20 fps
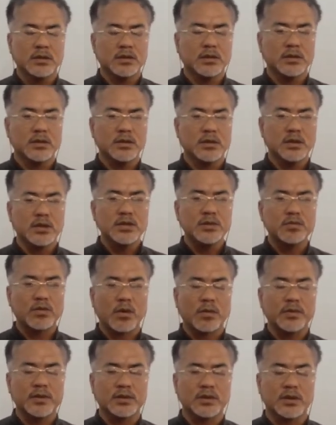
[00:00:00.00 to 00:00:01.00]
is
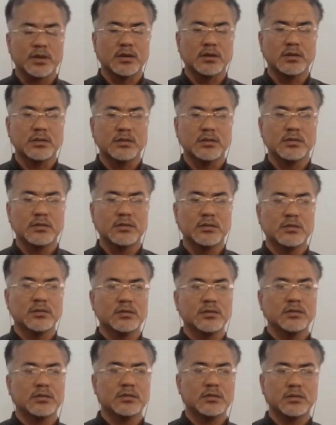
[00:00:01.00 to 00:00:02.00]
profession.
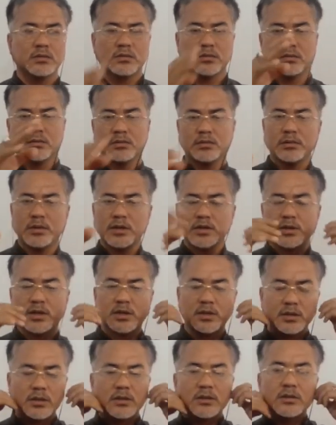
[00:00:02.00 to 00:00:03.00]
Let's cut
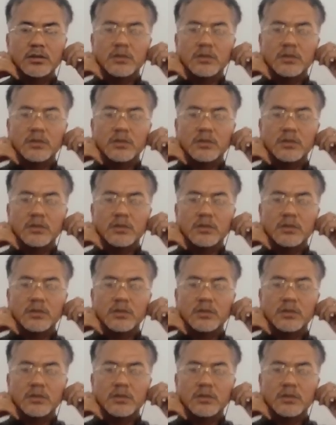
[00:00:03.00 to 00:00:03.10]
it.